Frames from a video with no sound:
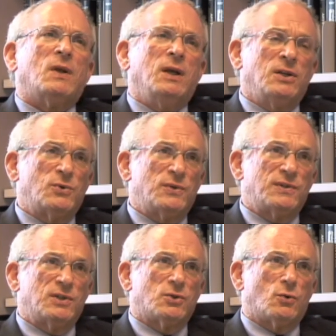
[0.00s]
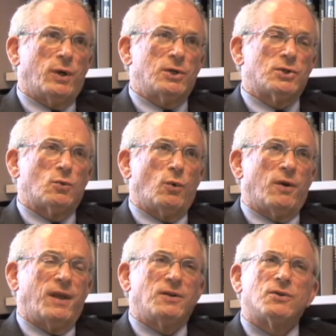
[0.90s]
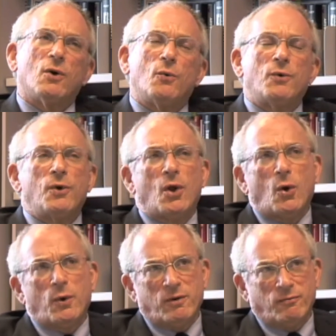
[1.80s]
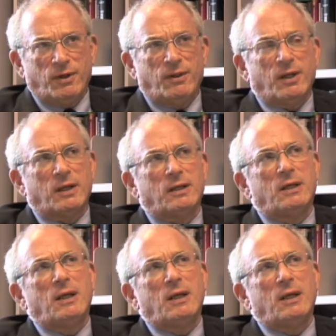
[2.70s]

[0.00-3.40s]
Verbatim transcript: into a situation where they don't know everything,